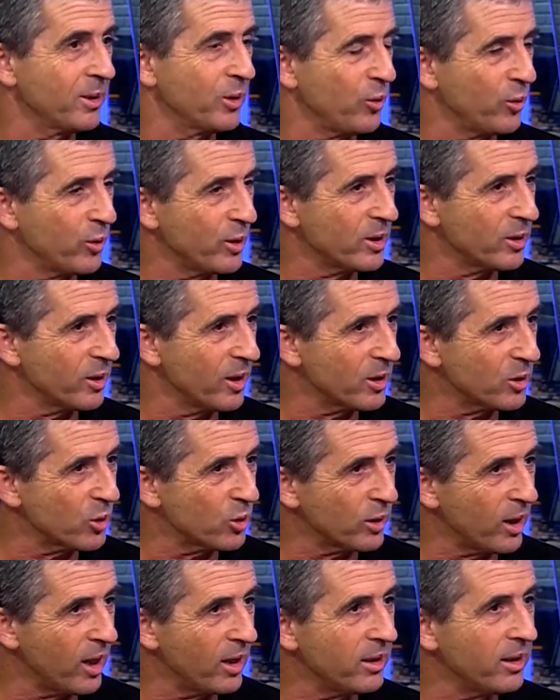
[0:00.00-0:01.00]
of Israeli
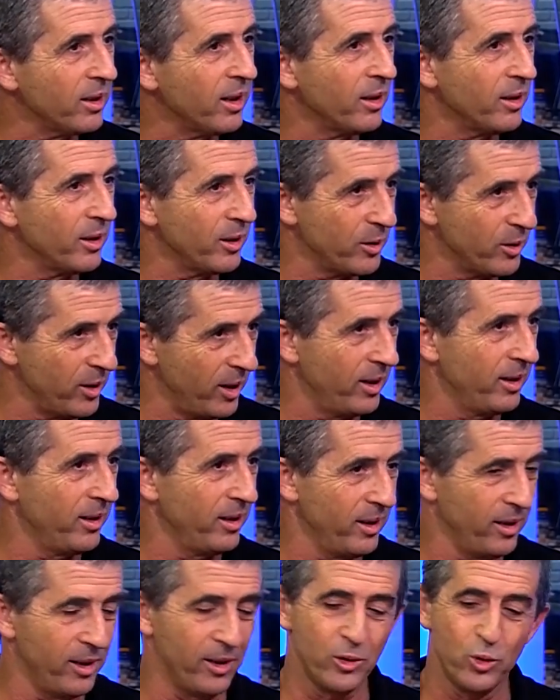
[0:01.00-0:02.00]
society and the, and
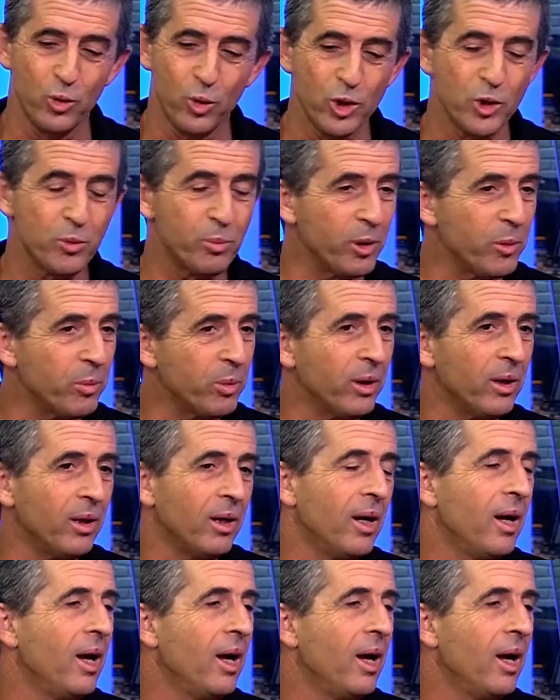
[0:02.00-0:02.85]
the Jewish people.